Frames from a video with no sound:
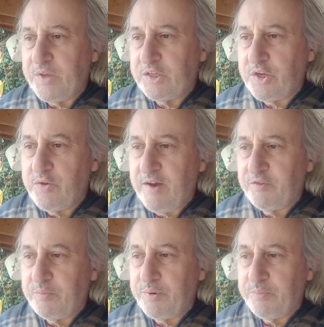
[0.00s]
So you have
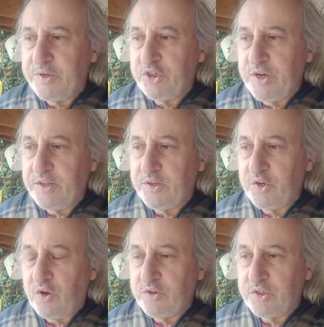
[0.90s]
to propitiate the
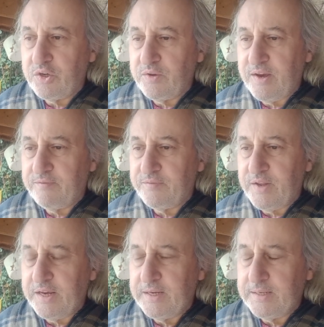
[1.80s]
gods. So you have,
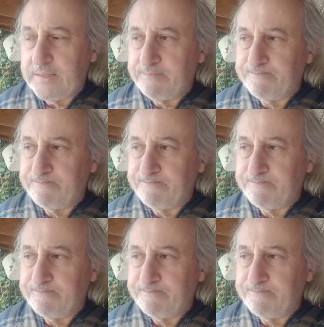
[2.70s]
like,